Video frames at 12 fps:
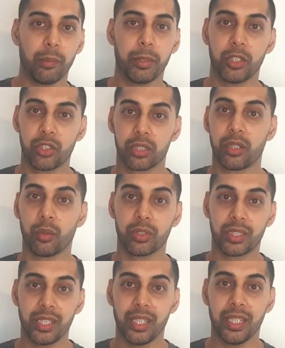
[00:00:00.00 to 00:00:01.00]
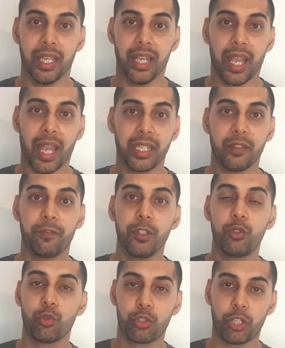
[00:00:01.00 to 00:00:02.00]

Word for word: but you just don't see any visual